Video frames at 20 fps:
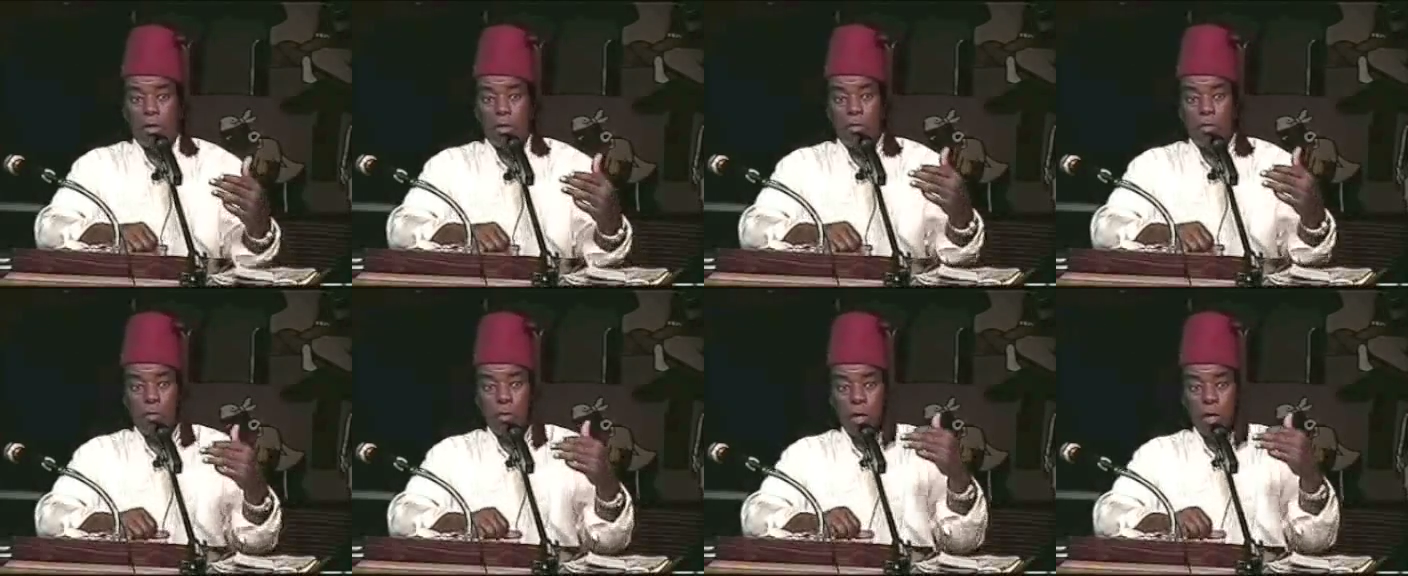
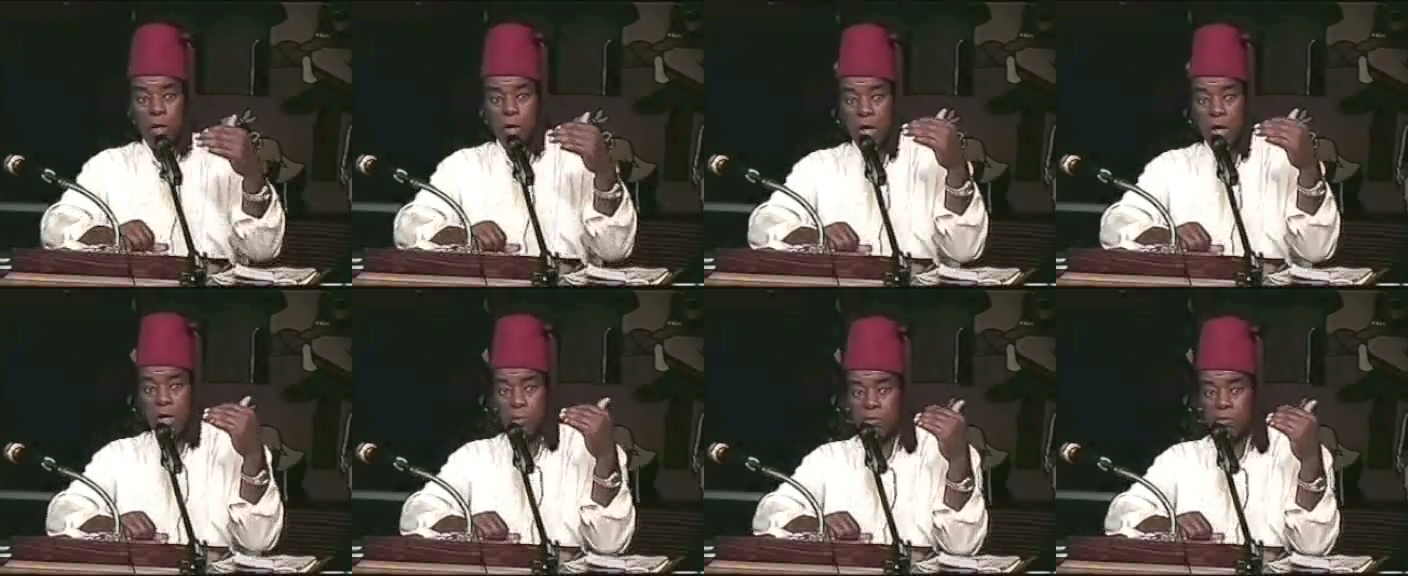and
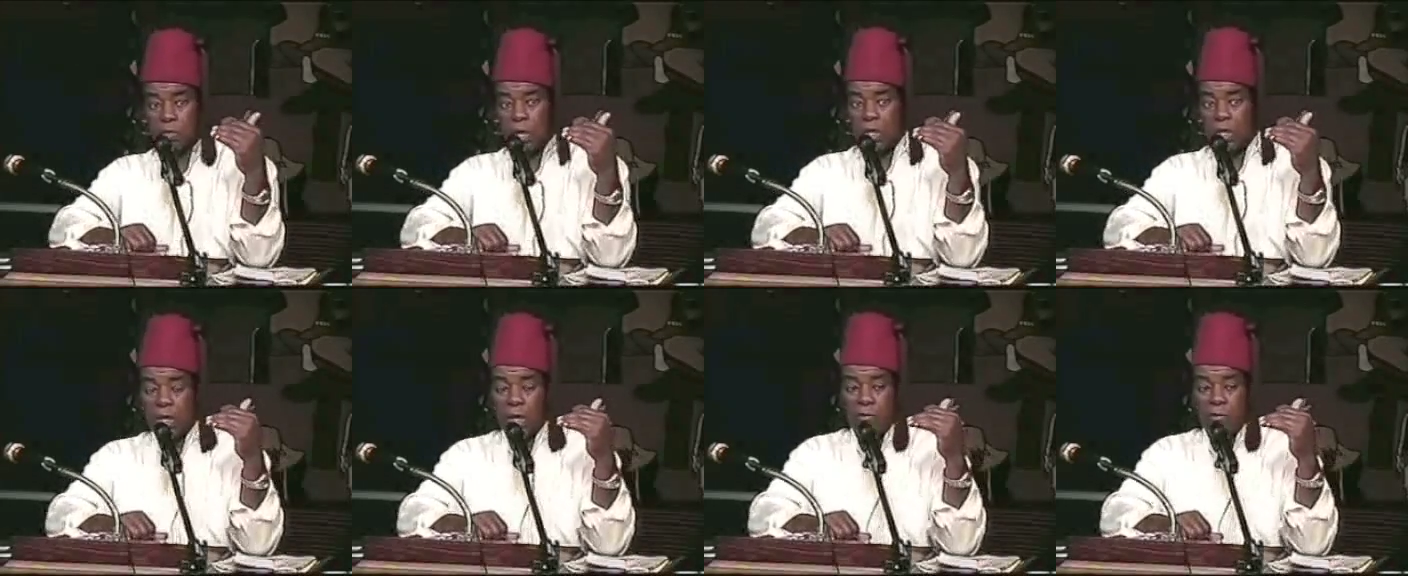I'm
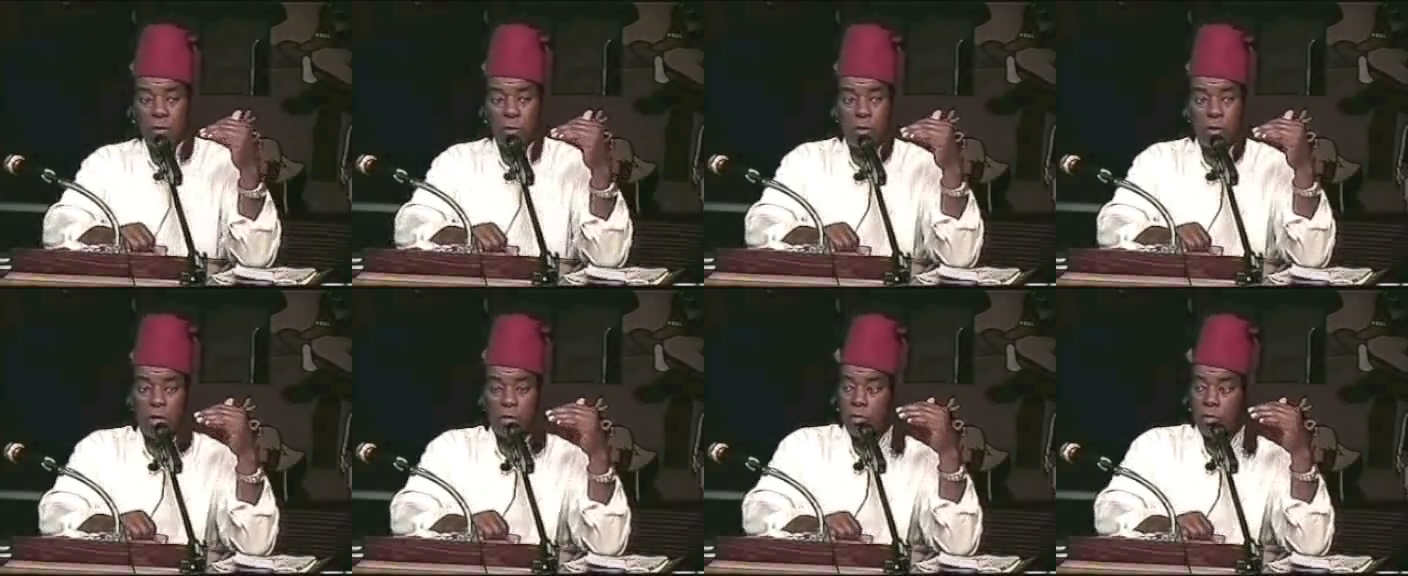saying that
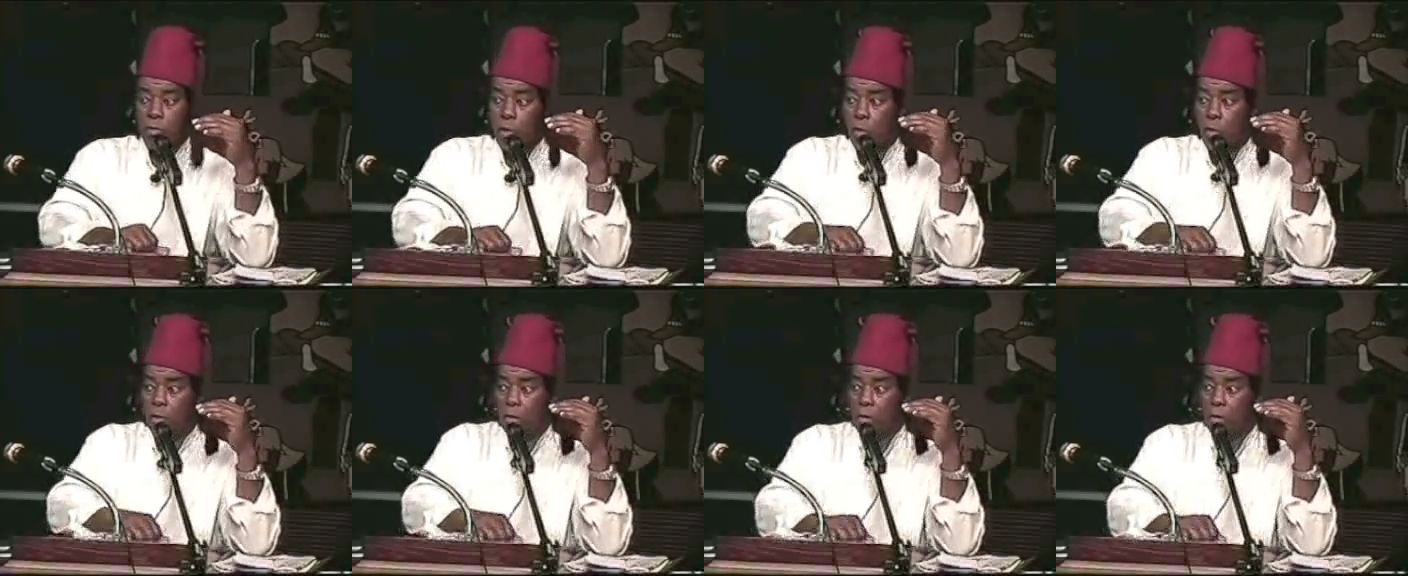so that you
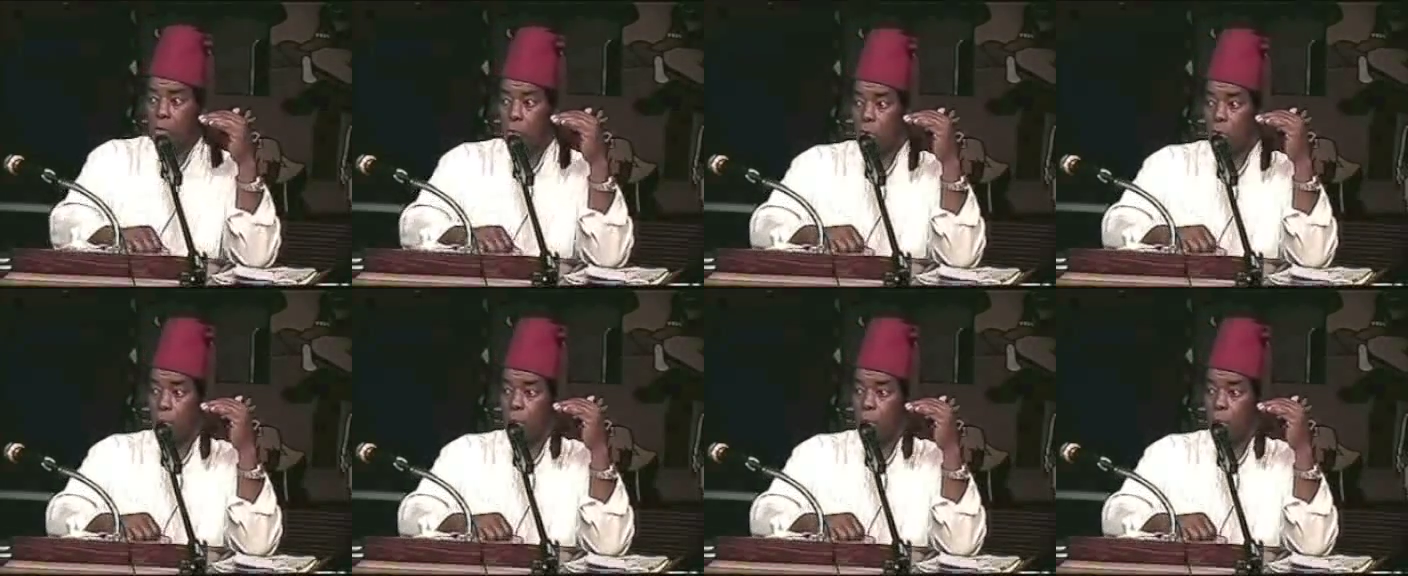don't get caught